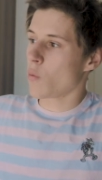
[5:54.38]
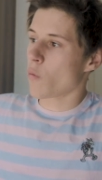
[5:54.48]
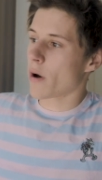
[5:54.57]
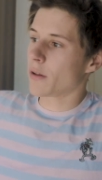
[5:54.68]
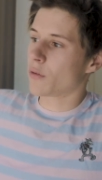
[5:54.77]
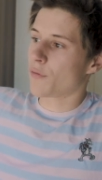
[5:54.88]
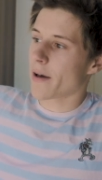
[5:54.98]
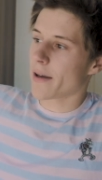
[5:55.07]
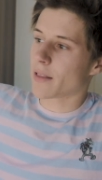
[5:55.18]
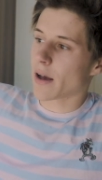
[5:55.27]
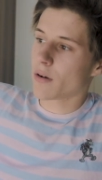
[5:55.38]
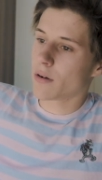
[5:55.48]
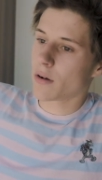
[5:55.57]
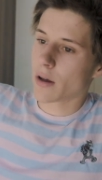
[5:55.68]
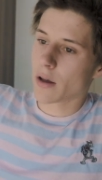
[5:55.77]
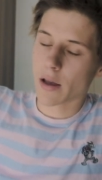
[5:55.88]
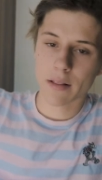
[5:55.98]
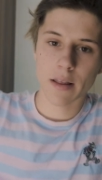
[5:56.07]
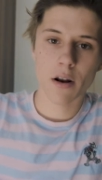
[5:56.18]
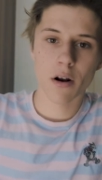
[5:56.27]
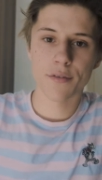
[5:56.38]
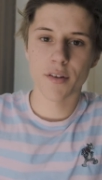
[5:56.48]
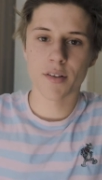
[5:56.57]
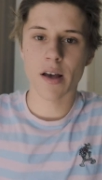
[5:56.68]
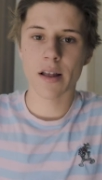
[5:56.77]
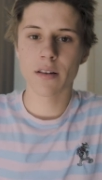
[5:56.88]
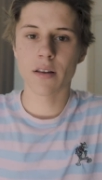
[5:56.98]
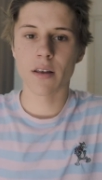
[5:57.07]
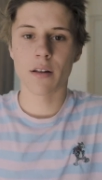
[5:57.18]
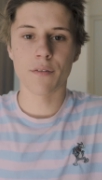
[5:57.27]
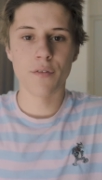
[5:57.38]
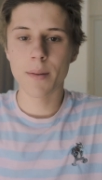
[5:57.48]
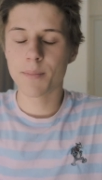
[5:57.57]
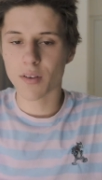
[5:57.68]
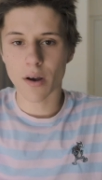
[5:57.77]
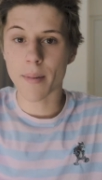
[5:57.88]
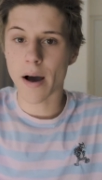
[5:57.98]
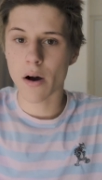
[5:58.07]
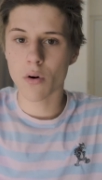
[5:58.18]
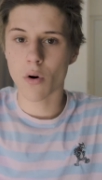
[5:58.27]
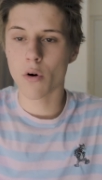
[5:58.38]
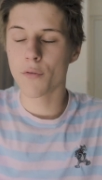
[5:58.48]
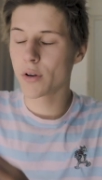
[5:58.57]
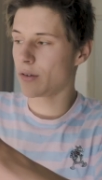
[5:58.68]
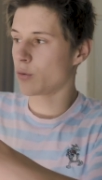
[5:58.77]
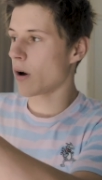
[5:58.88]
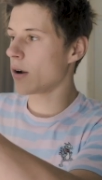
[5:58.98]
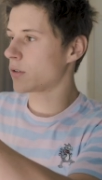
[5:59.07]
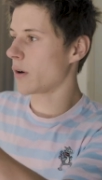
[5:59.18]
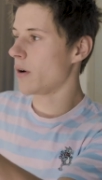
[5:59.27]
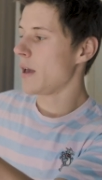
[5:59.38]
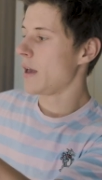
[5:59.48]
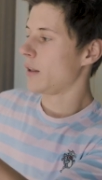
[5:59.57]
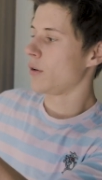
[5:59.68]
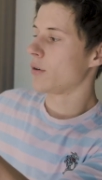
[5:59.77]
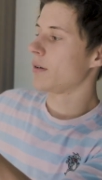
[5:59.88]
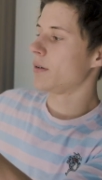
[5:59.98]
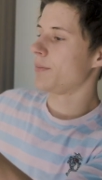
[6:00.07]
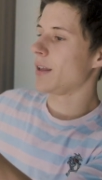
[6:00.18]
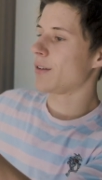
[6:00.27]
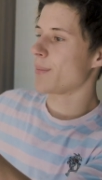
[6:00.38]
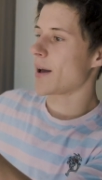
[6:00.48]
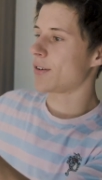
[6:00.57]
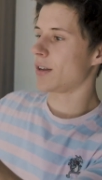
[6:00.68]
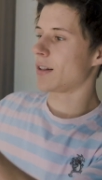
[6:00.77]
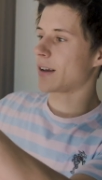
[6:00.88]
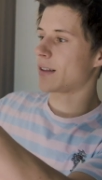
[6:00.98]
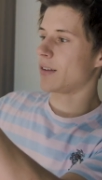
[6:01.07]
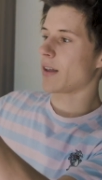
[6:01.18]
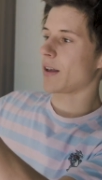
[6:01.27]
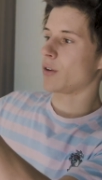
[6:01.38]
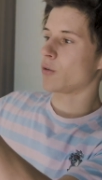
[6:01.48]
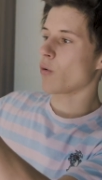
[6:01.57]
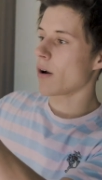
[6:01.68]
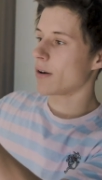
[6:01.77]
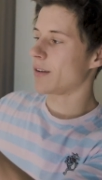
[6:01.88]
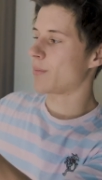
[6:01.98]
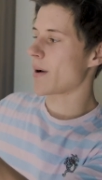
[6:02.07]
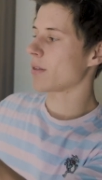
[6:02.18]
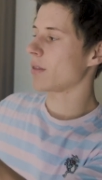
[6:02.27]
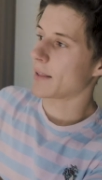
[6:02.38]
wanted to fly it down and then all of a sudden it flipped somehow over this wall. So you need to imagine it like this, there's this wall or this mountain